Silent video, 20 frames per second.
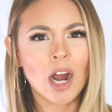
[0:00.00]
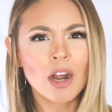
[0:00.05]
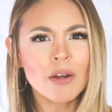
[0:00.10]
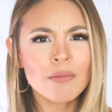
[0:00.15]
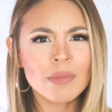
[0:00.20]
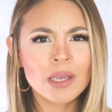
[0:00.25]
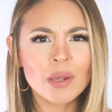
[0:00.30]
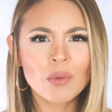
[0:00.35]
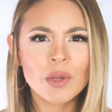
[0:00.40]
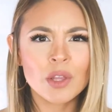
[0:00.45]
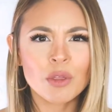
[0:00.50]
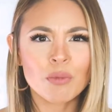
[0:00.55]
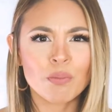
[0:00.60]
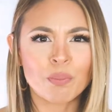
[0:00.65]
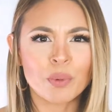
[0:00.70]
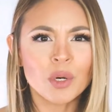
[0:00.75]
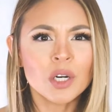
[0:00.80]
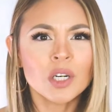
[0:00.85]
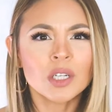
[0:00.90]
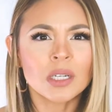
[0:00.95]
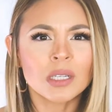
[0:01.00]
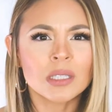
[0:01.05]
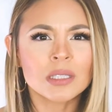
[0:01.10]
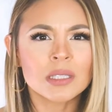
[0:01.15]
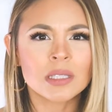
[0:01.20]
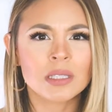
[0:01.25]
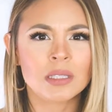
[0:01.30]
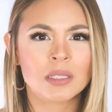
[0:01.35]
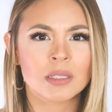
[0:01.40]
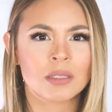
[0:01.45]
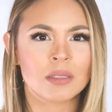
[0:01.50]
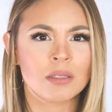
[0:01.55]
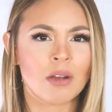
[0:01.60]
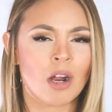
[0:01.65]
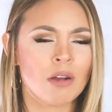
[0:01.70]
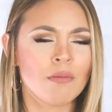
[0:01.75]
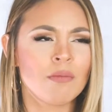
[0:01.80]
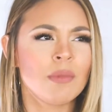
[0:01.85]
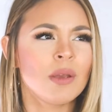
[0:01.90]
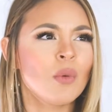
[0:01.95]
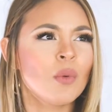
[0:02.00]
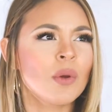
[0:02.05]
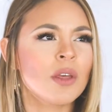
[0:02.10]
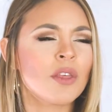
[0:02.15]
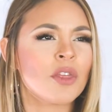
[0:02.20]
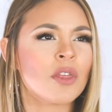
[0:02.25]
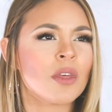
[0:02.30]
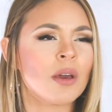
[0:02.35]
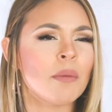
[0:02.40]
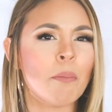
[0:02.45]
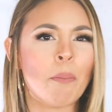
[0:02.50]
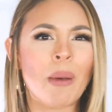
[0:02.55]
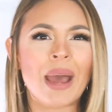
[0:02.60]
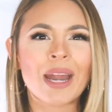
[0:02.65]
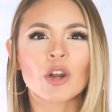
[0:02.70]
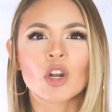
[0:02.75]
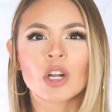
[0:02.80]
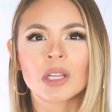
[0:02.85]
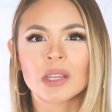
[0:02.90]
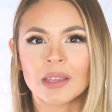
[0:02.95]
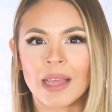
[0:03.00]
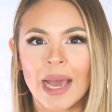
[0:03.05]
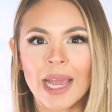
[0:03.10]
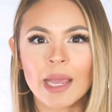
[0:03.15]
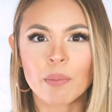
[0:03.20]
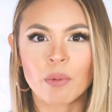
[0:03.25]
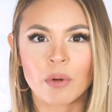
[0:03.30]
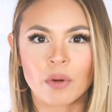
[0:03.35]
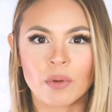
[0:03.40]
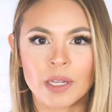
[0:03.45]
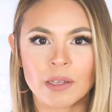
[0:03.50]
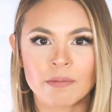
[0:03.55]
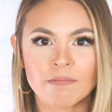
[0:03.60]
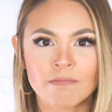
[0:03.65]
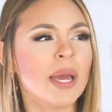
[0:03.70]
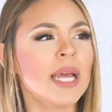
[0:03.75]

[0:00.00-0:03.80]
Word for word: Arm me with books. Arm me with a better library,